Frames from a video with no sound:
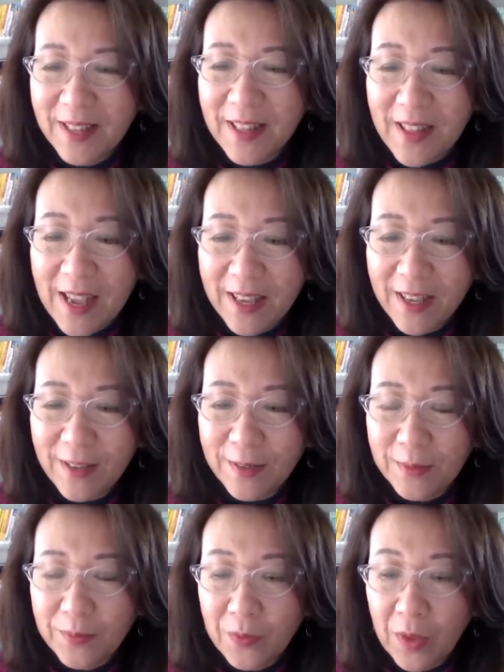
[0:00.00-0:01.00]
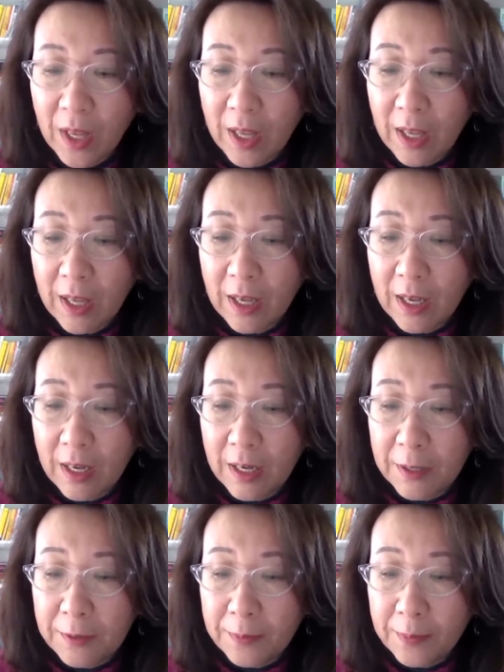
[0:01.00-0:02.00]
Thank you.
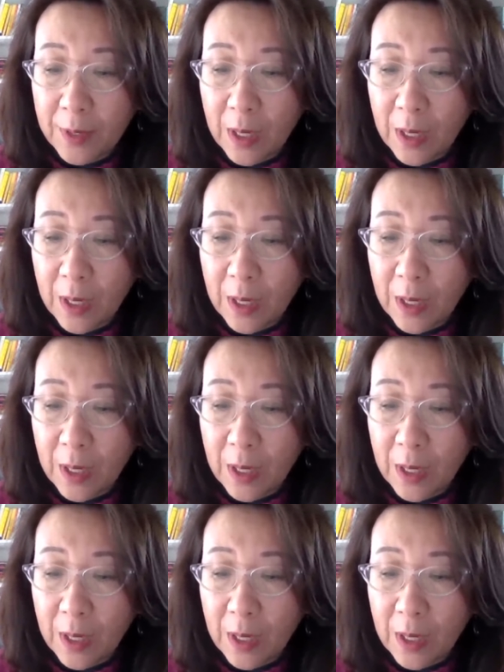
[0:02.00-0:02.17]
Um,